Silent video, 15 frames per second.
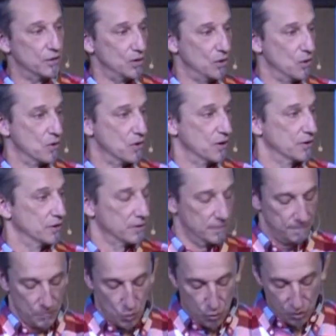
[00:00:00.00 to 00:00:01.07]
the Lord,
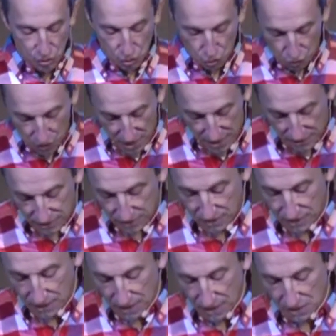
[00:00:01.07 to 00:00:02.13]
who is great
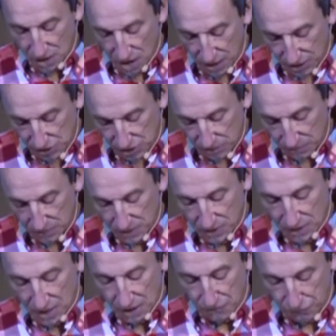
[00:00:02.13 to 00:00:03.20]
and awesome,
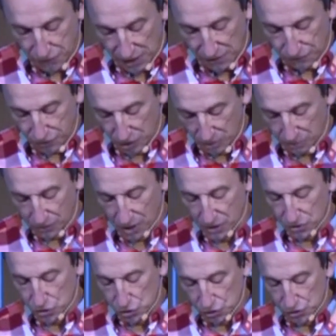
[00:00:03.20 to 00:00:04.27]
and fight for your
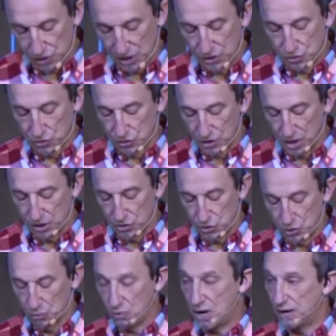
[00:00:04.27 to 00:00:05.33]
brothers, your sons, your
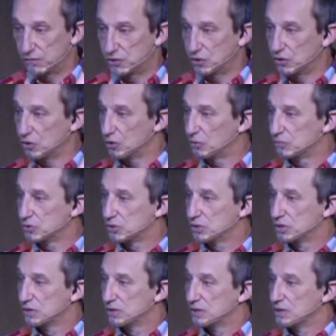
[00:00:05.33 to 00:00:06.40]
daughters, your wives, and your homes.
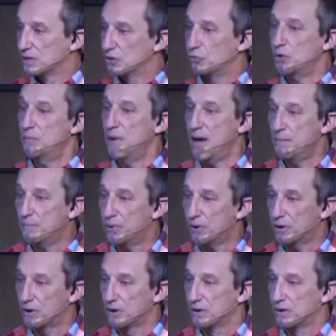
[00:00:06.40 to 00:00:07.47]

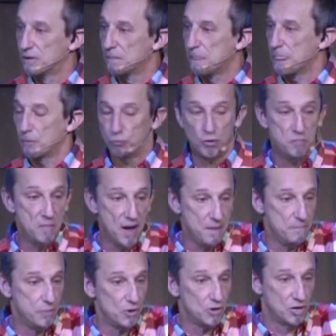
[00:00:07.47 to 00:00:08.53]
Remember.
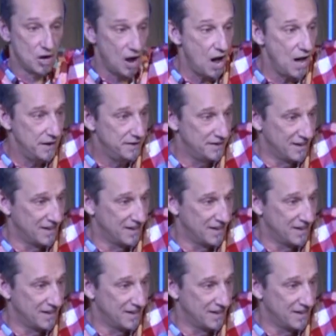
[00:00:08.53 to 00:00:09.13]
Remember God.